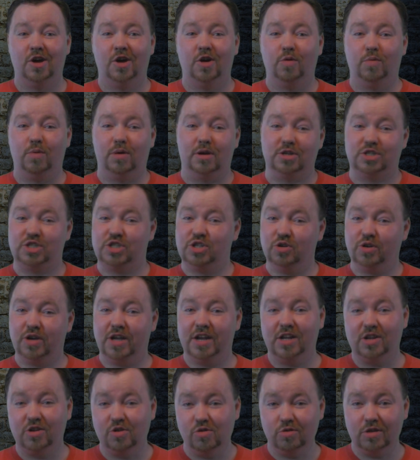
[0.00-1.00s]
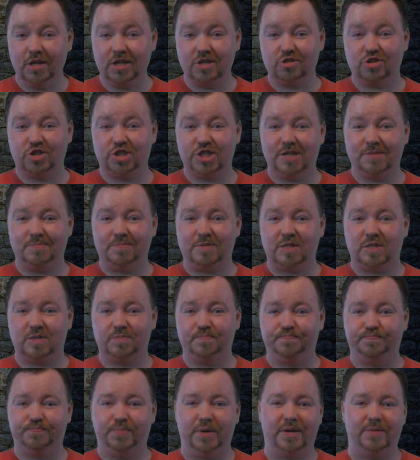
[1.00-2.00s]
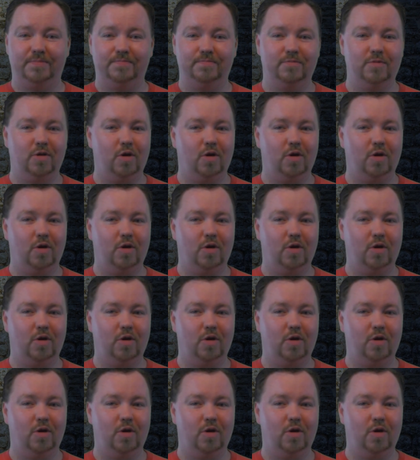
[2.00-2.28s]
We are still getting new leaderships, but